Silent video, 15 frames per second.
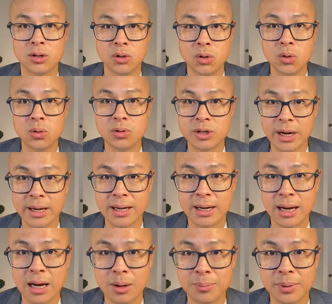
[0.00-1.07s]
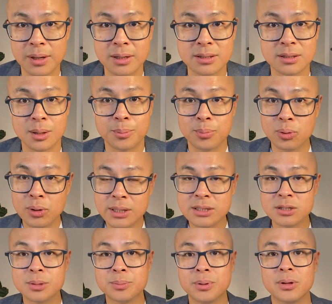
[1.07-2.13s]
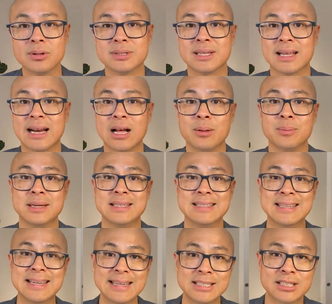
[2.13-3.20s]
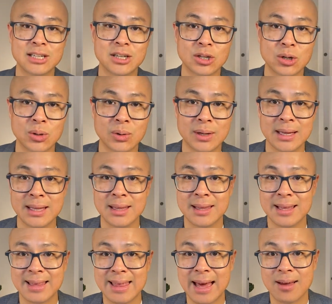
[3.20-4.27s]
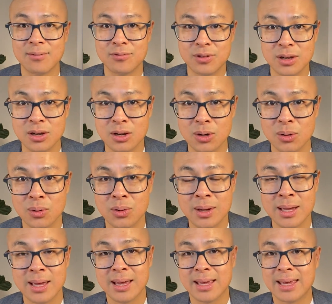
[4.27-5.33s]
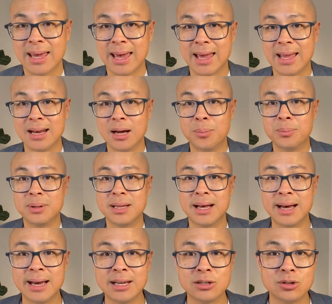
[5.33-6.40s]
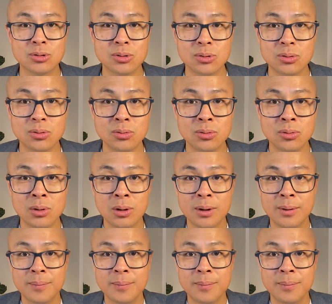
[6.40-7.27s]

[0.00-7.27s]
do check it out, because the principles that I'll be teaching you in that video can apply to